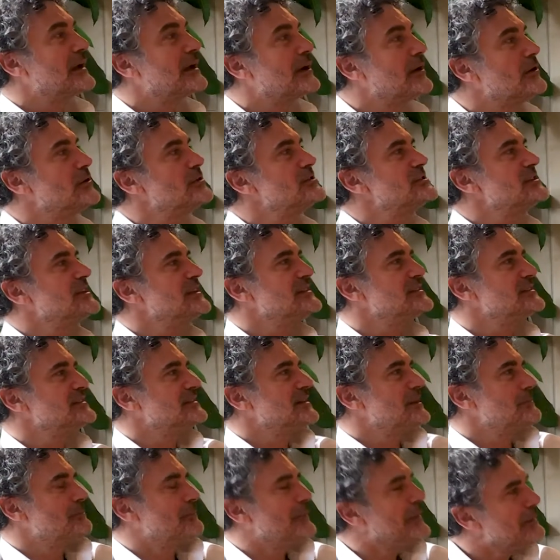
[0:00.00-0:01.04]
Because it's the
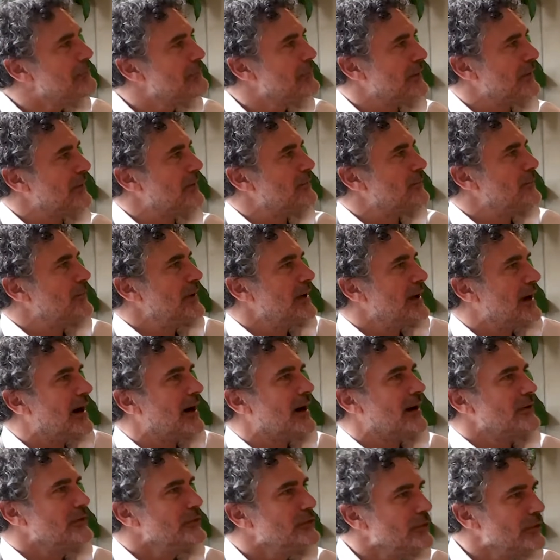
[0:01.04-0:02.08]
people.
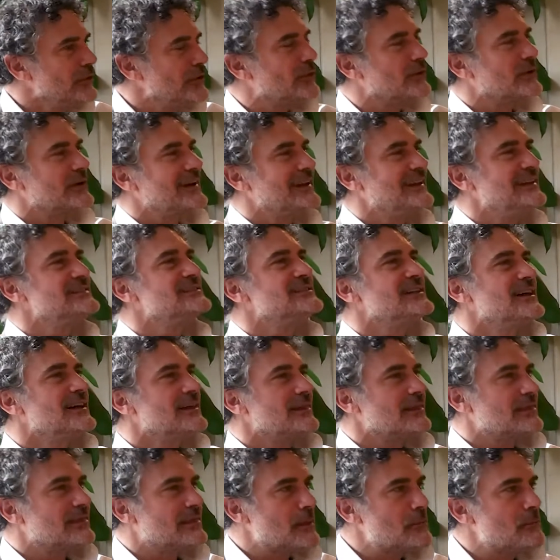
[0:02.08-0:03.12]
New York is
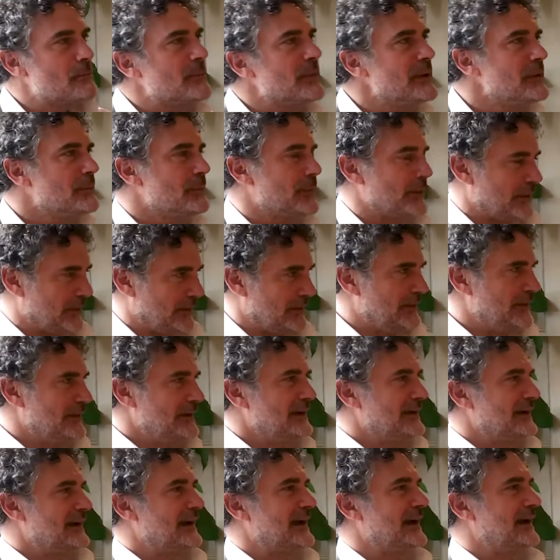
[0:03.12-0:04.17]
the people.
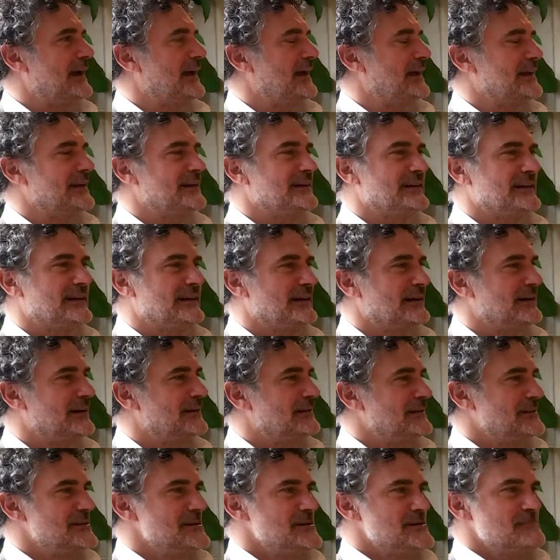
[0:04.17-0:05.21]
And
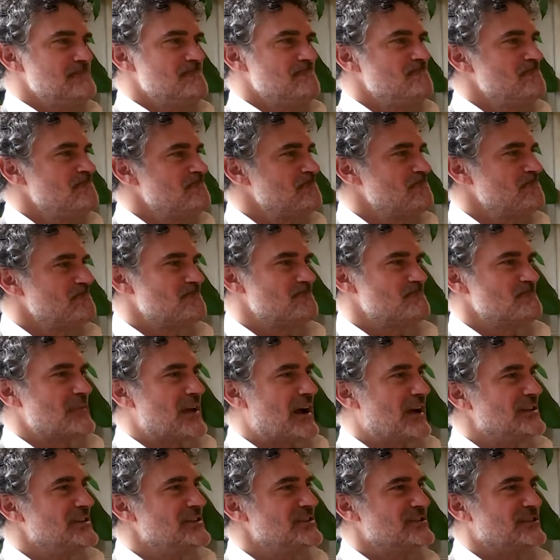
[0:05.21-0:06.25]

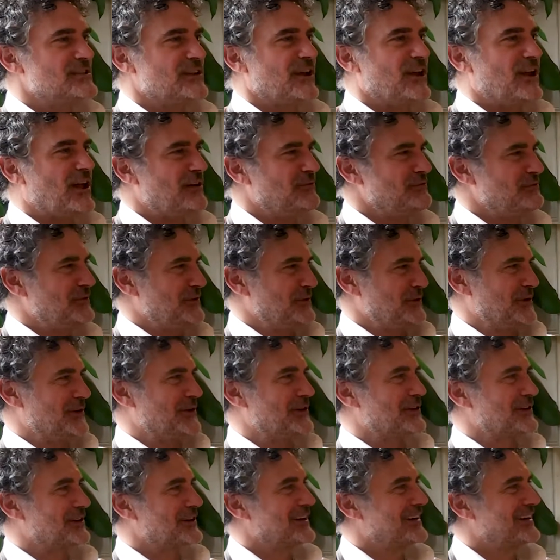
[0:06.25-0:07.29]
I just love New
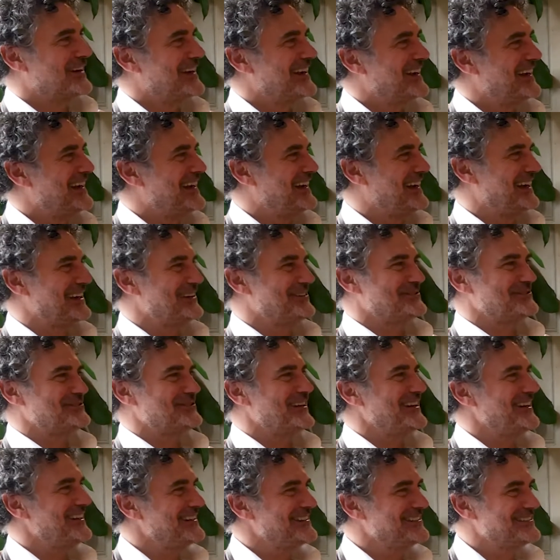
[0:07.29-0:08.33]
York. I
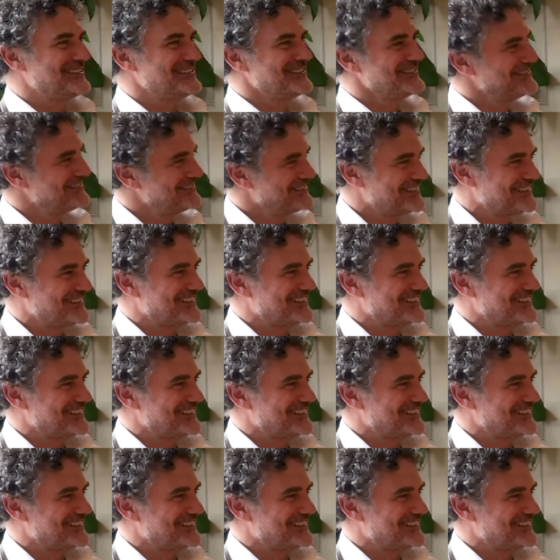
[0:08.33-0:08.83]
really do.